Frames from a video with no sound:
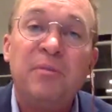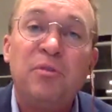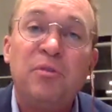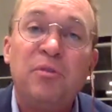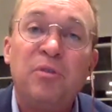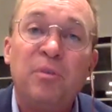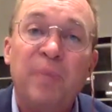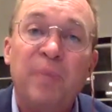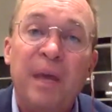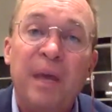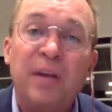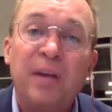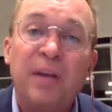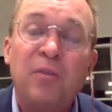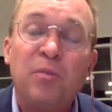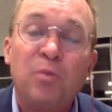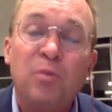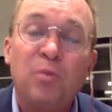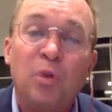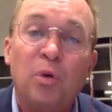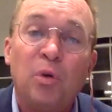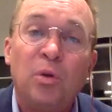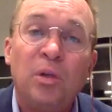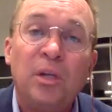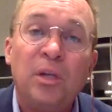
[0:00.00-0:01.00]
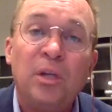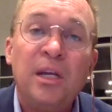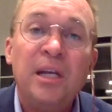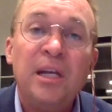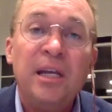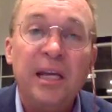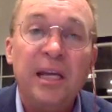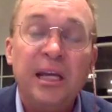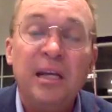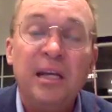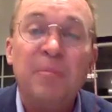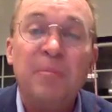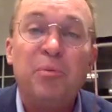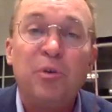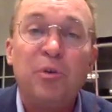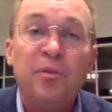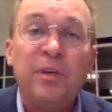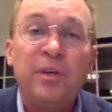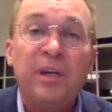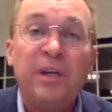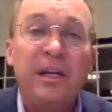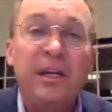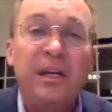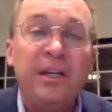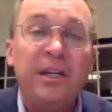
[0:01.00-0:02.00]
dramatic role in approving
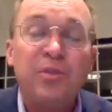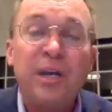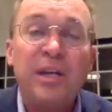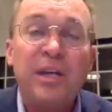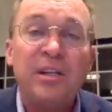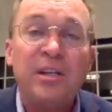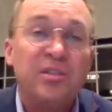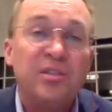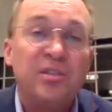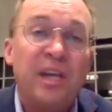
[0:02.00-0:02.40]
any trade deals.